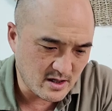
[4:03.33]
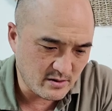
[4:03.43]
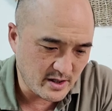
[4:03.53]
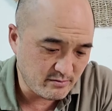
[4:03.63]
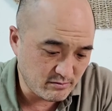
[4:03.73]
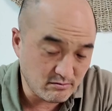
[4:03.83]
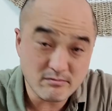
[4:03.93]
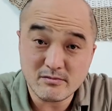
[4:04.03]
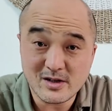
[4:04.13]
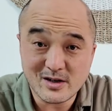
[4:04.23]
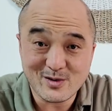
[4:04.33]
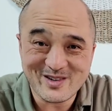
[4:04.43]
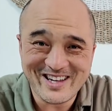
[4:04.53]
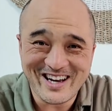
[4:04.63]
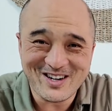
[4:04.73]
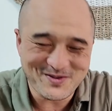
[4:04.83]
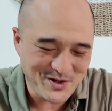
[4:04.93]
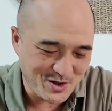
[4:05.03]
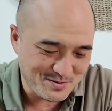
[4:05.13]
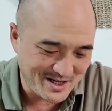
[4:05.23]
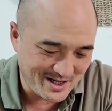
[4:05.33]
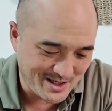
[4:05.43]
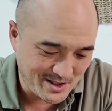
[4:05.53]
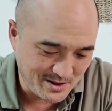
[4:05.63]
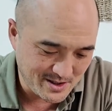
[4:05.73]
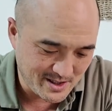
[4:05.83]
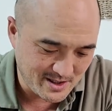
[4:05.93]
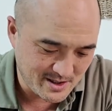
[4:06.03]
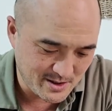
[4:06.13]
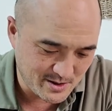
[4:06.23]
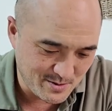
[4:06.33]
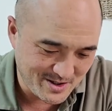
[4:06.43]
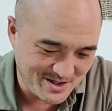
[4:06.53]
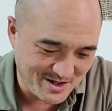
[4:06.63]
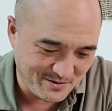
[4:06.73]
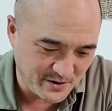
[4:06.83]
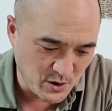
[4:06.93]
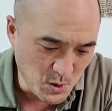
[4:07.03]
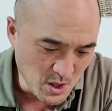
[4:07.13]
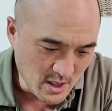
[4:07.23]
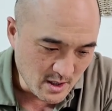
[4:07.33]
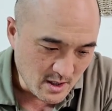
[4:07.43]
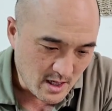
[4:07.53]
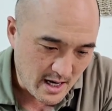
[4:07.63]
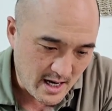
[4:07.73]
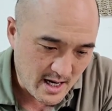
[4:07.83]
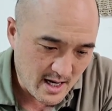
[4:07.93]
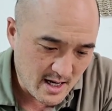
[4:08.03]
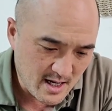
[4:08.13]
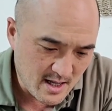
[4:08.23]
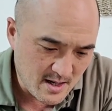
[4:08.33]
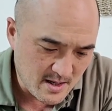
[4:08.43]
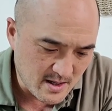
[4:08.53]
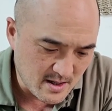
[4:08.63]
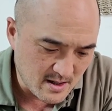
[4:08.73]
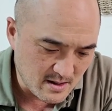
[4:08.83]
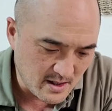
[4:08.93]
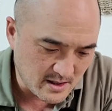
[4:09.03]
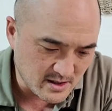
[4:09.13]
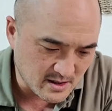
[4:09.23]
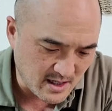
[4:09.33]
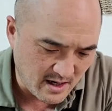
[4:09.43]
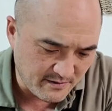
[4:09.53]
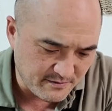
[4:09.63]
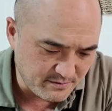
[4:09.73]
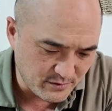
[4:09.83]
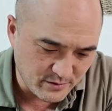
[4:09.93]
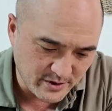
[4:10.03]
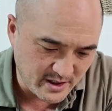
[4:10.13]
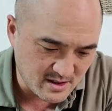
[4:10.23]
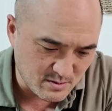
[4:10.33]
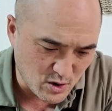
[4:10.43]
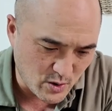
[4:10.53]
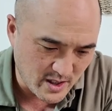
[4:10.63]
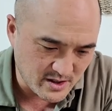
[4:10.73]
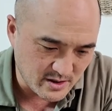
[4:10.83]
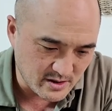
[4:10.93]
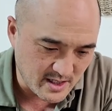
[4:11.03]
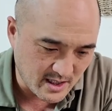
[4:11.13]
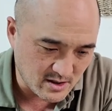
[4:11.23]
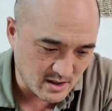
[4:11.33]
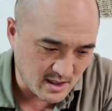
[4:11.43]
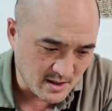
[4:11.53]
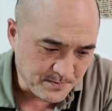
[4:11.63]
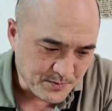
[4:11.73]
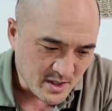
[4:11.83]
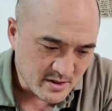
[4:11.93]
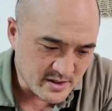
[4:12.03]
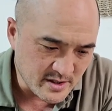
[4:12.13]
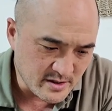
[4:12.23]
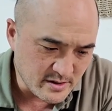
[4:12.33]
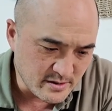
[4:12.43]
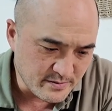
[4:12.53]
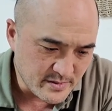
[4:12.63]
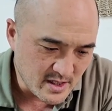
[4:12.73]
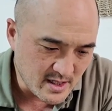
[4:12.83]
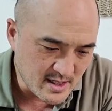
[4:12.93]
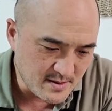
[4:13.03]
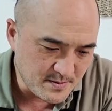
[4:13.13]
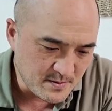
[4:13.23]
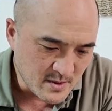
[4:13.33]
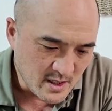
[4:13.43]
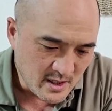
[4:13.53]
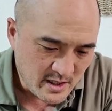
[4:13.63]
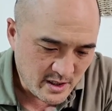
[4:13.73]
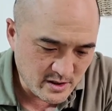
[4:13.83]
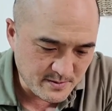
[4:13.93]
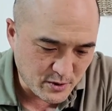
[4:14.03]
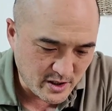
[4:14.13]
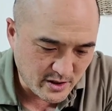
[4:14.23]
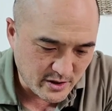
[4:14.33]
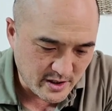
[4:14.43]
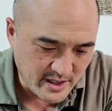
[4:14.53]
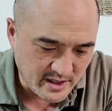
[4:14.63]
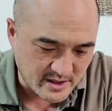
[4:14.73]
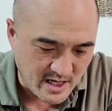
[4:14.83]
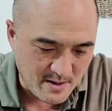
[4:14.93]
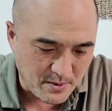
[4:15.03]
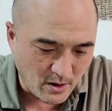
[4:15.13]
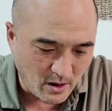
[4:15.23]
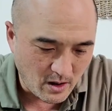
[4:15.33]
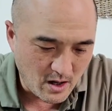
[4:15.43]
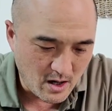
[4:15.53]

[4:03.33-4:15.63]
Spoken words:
are. We, can't interview anybody here since there's nobody to interview. And it just kind of leads to more questions, actually. So here's a pretty good example